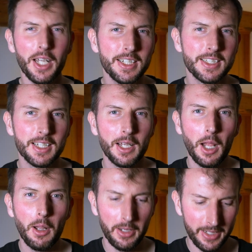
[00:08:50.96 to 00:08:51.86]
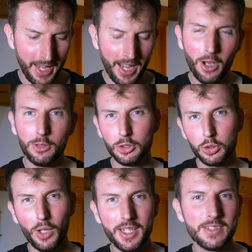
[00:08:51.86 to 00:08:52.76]
let's now
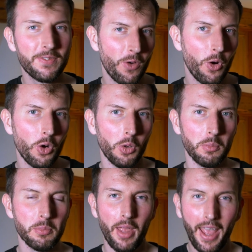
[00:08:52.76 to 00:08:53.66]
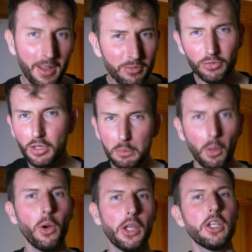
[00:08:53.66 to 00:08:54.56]
transform every
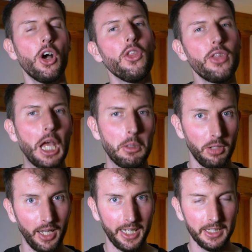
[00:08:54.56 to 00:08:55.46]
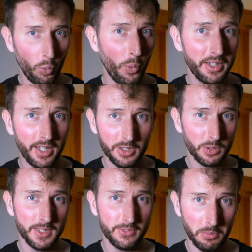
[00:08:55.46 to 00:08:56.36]
point on that plane with our
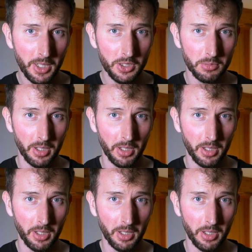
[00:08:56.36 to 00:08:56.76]
transformation